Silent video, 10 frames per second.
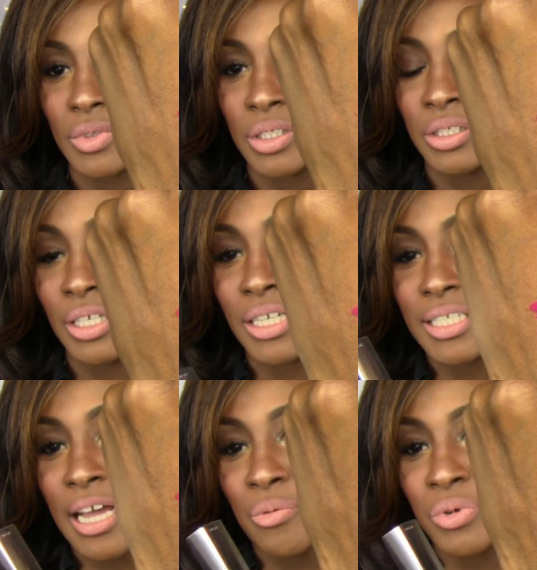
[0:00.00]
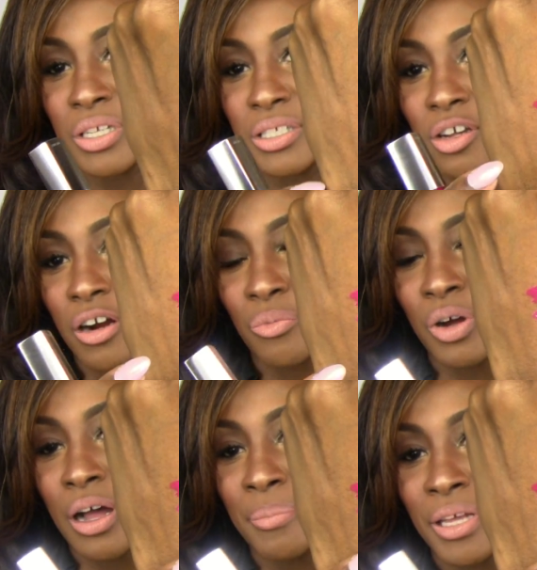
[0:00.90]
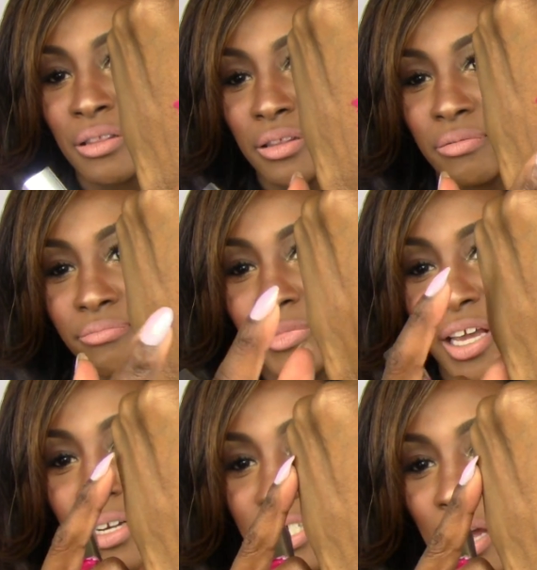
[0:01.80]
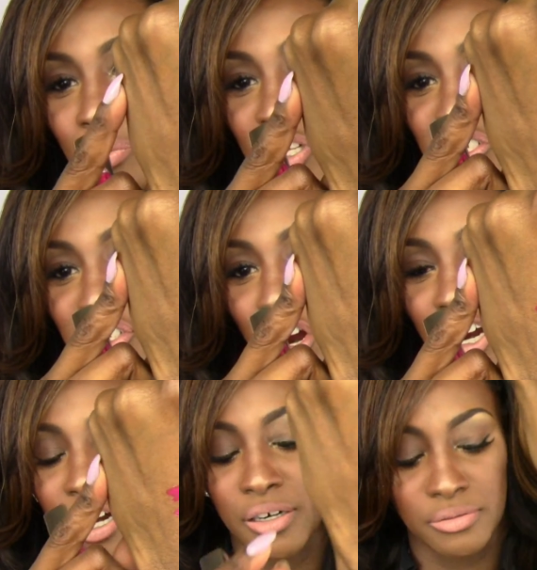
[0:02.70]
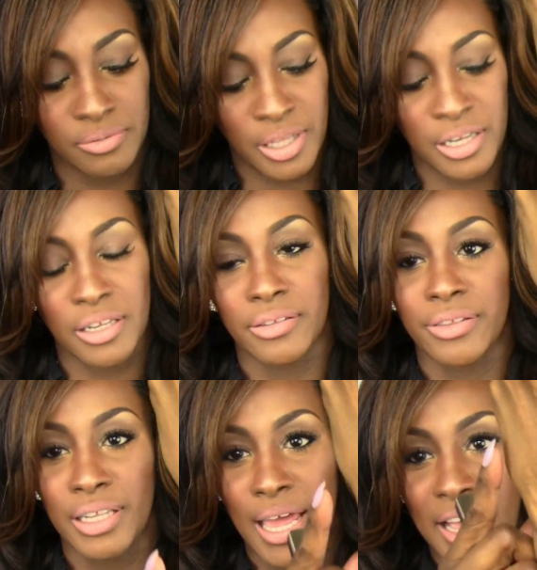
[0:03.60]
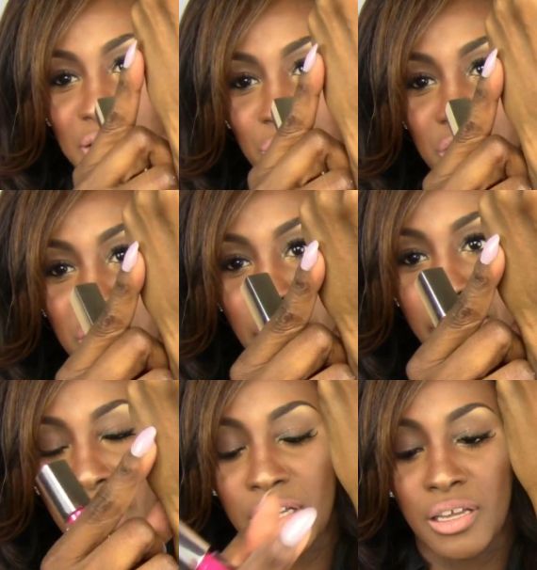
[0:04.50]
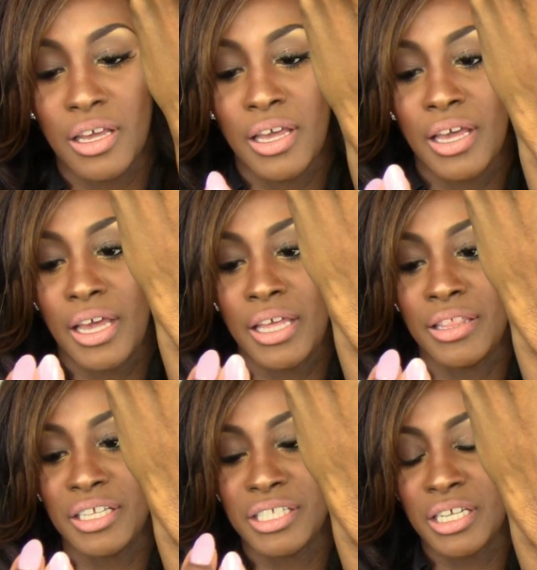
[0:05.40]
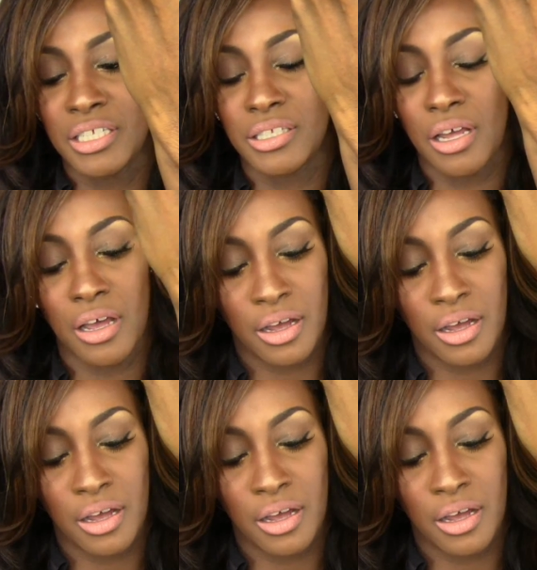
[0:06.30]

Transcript: You see how the top one is dark? Well, the top one is darker than the last one, sorry. And this is